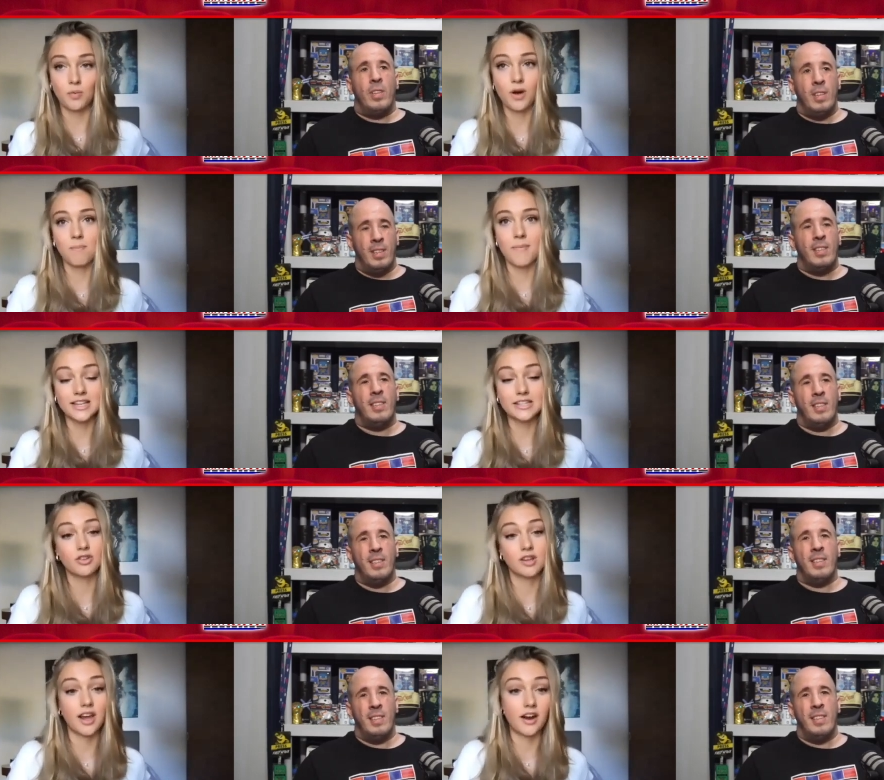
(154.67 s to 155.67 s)
Speaker 1: what makes her
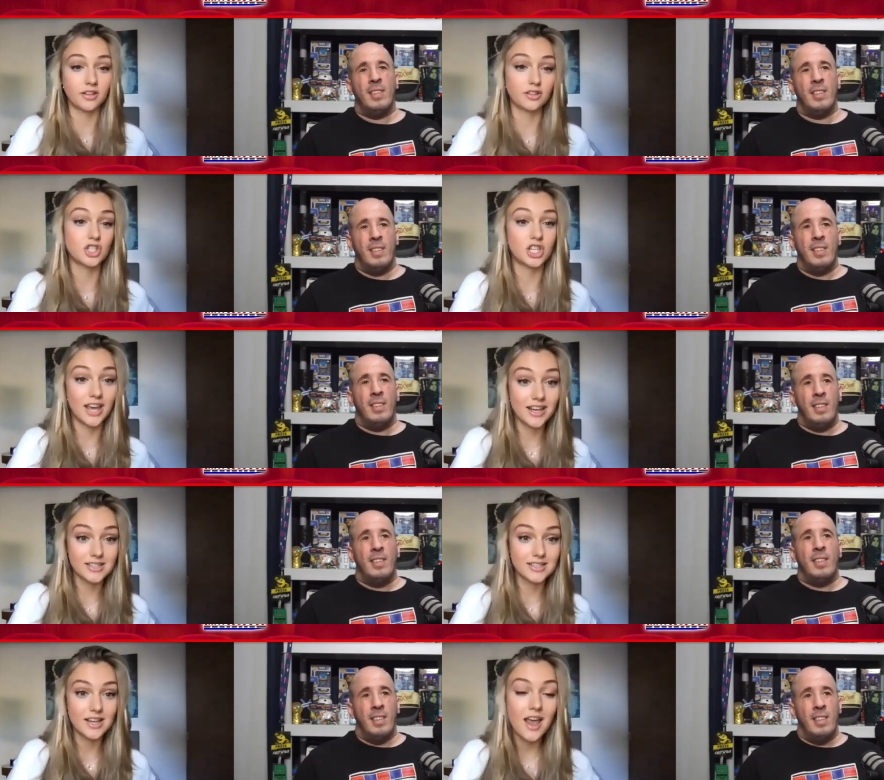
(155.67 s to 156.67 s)
the character she is